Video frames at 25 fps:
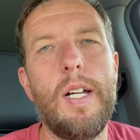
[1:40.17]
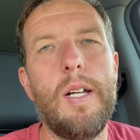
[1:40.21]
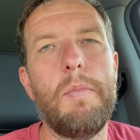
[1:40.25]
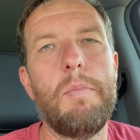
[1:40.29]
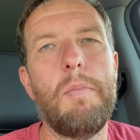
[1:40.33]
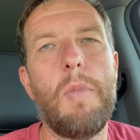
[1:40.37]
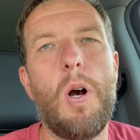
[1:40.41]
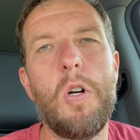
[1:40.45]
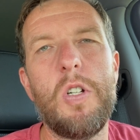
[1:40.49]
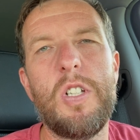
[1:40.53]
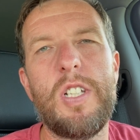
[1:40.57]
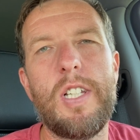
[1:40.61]

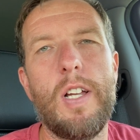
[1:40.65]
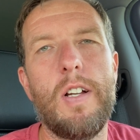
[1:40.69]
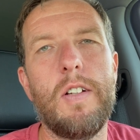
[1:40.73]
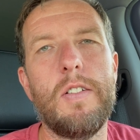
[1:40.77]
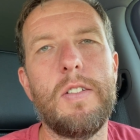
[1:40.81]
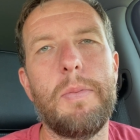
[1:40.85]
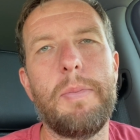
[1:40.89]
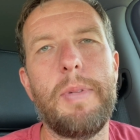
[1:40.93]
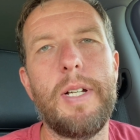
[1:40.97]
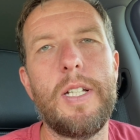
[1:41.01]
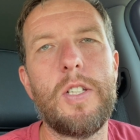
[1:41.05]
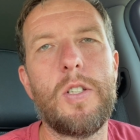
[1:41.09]
most of those
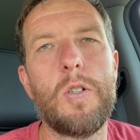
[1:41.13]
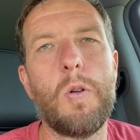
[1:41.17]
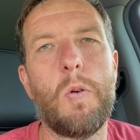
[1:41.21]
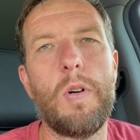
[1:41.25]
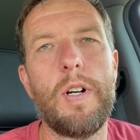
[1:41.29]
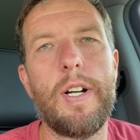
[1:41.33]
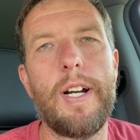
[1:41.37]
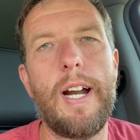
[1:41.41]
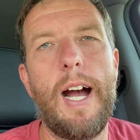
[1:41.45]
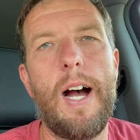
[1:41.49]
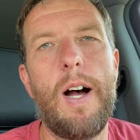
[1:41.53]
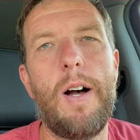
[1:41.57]
have been
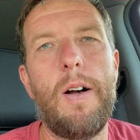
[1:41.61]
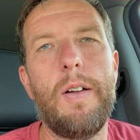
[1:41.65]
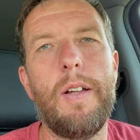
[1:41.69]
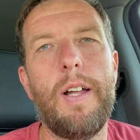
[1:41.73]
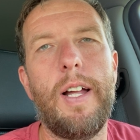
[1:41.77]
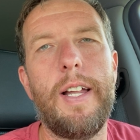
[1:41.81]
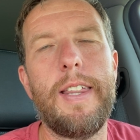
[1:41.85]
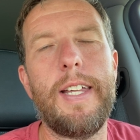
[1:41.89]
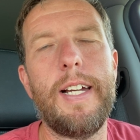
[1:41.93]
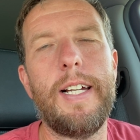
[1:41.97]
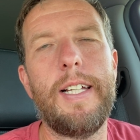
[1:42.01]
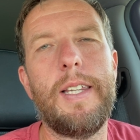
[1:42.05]
sorted out.
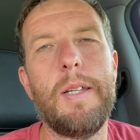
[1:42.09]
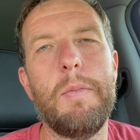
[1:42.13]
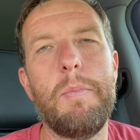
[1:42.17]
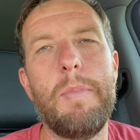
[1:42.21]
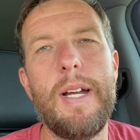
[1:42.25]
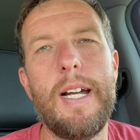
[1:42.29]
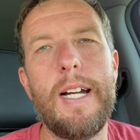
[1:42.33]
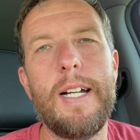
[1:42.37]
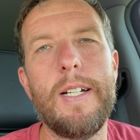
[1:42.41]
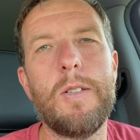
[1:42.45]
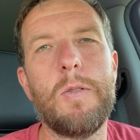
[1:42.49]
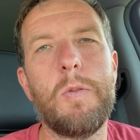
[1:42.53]
I think the
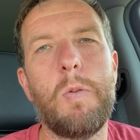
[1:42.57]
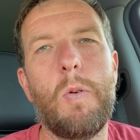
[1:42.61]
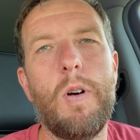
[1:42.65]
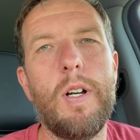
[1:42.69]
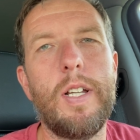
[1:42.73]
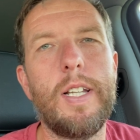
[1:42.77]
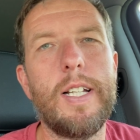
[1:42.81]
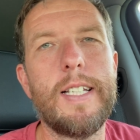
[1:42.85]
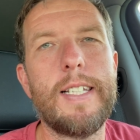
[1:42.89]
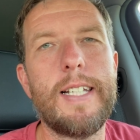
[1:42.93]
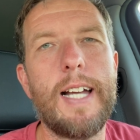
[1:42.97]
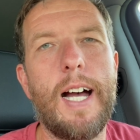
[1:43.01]
biggest
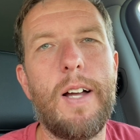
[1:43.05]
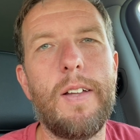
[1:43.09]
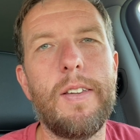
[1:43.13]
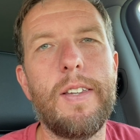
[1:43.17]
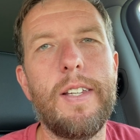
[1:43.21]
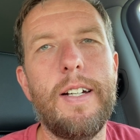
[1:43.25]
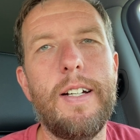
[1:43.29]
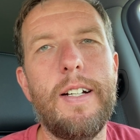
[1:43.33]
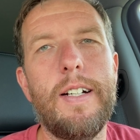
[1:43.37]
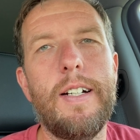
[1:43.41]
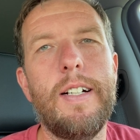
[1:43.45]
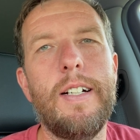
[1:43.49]
one that's out
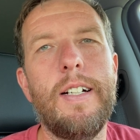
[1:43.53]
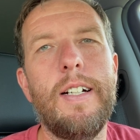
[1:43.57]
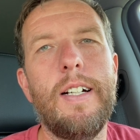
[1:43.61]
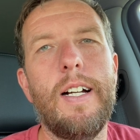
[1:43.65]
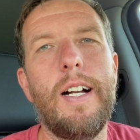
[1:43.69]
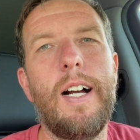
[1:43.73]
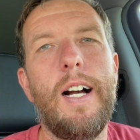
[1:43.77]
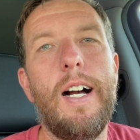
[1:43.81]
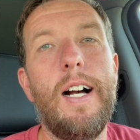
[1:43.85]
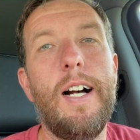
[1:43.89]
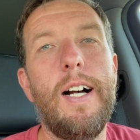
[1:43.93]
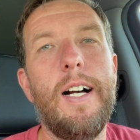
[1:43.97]
there
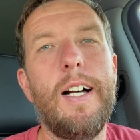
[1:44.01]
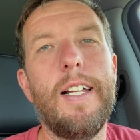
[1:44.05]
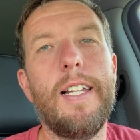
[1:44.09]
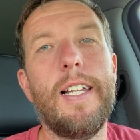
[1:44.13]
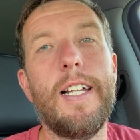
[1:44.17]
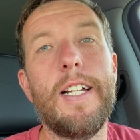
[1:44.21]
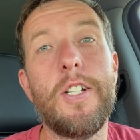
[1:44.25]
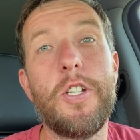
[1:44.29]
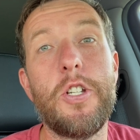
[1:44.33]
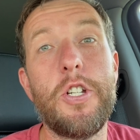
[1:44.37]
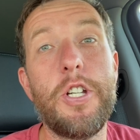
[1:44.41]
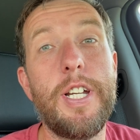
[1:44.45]

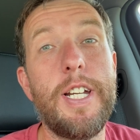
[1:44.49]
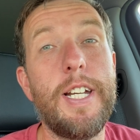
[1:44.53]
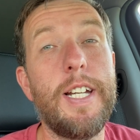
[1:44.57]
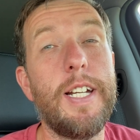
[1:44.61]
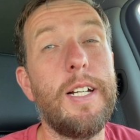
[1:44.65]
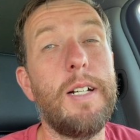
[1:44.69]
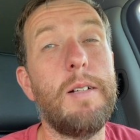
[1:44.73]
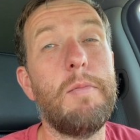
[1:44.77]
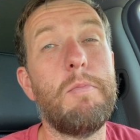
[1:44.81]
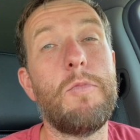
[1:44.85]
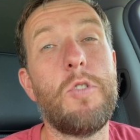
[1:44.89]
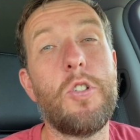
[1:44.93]
that
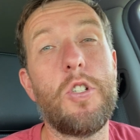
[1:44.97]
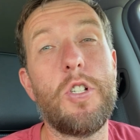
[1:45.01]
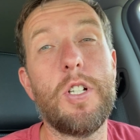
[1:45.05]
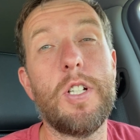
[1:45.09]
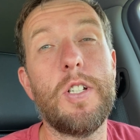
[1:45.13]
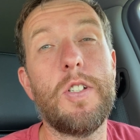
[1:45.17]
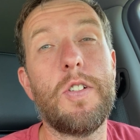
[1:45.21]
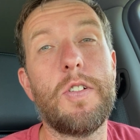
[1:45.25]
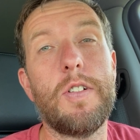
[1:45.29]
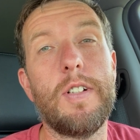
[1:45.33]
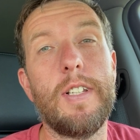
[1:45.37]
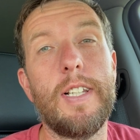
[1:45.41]
GM
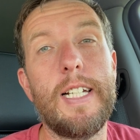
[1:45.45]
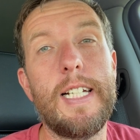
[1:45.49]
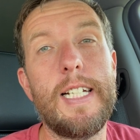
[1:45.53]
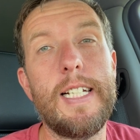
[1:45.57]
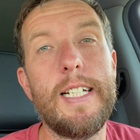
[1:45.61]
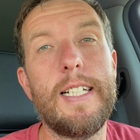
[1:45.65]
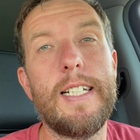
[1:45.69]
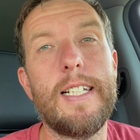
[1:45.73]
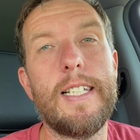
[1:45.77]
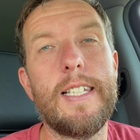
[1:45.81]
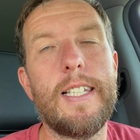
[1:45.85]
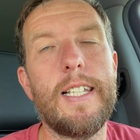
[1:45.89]
just
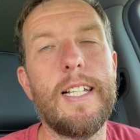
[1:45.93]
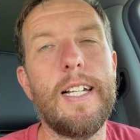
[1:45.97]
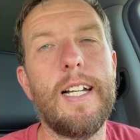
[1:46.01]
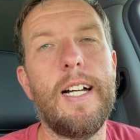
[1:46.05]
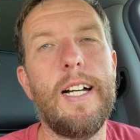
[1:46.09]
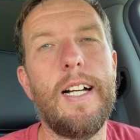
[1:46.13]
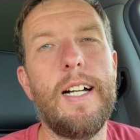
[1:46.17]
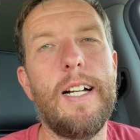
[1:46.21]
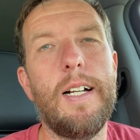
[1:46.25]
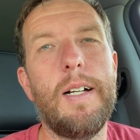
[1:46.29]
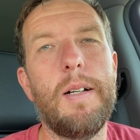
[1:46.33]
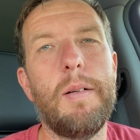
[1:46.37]
released,
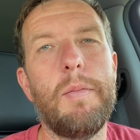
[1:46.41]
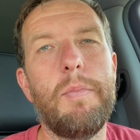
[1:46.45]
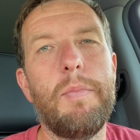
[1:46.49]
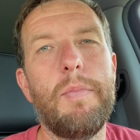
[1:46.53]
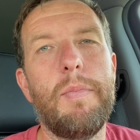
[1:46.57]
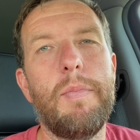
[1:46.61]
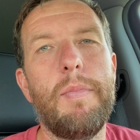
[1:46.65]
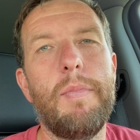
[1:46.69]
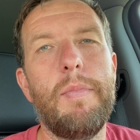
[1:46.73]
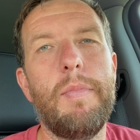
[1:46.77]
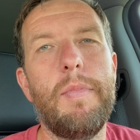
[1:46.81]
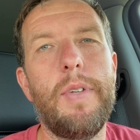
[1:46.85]

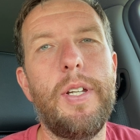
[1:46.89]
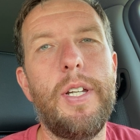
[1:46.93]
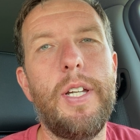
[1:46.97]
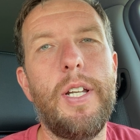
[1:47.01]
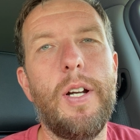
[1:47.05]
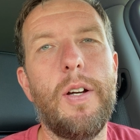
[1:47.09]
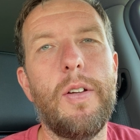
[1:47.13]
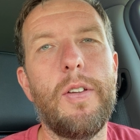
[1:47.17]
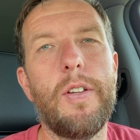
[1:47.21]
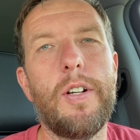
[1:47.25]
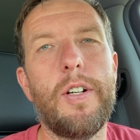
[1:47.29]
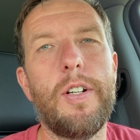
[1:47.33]

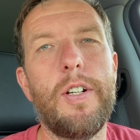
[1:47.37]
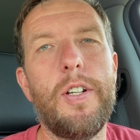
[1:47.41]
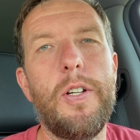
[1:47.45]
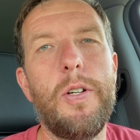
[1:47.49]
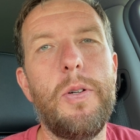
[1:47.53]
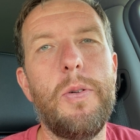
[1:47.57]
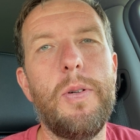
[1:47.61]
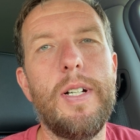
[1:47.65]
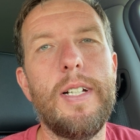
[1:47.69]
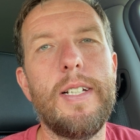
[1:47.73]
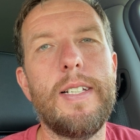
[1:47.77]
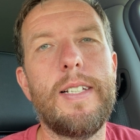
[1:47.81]
their
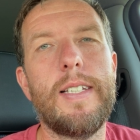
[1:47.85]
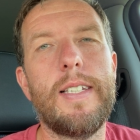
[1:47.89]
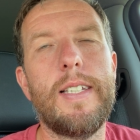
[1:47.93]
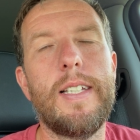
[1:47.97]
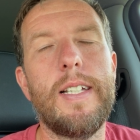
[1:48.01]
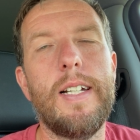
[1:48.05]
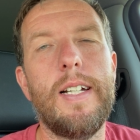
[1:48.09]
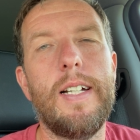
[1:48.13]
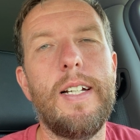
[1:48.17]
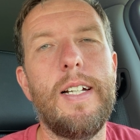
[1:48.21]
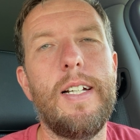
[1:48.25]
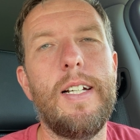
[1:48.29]
newest,
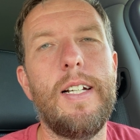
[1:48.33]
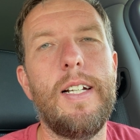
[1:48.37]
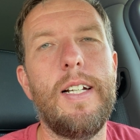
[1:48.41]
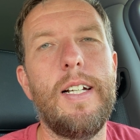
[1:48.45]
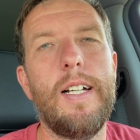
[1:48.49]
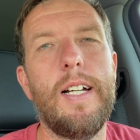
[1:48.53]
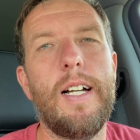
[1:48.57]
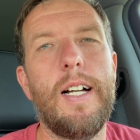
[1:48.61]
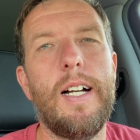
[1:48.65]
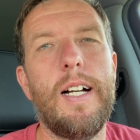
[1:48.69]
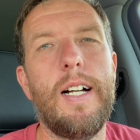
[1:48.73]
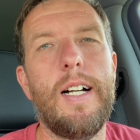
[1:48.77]

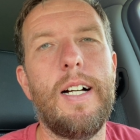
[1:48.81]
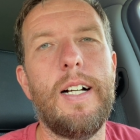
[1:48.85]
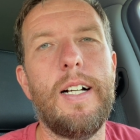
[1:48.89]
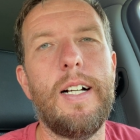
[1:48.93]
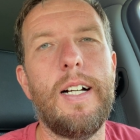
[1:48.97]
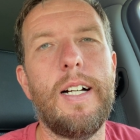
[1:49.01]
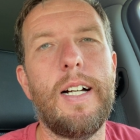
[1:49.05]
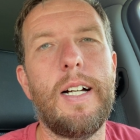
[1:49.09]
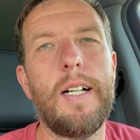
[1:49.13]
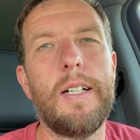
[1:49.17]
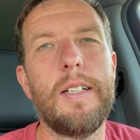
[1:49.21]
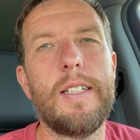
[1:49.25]

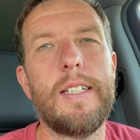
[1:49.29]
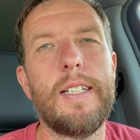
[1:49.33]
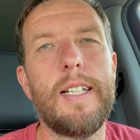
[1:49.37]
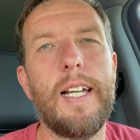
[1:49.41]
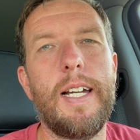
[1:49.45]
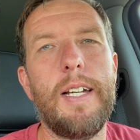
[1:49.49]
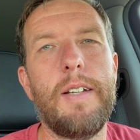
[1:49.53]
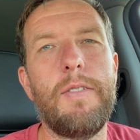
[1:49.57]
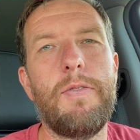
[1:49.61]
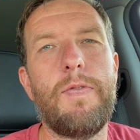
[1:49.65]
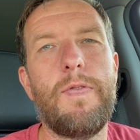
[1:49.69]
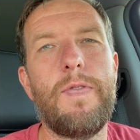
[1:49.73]
I'd
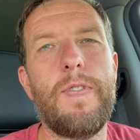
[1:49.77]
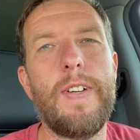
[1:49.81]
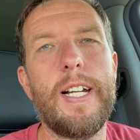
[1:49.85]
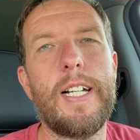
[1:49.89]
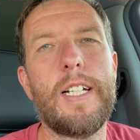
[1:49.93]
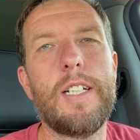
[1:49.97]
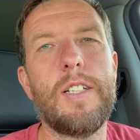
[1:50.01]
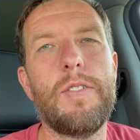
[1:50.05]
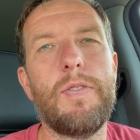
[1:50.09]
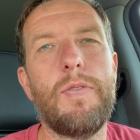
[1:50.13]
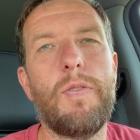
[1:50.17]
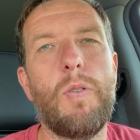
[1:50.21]
say,
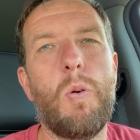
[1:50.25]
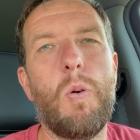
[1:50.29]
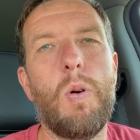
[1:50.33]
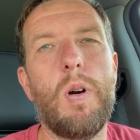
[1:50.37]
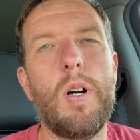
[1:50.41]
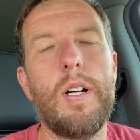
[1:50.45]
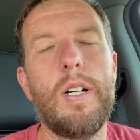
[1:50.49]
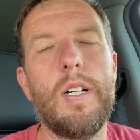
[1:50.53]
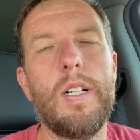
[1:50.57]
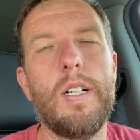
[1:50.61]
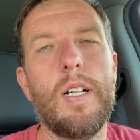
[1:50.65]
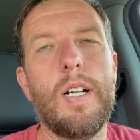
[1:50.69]
fix
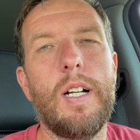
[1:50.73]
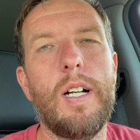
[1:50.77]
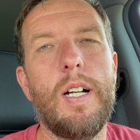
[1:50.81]
for.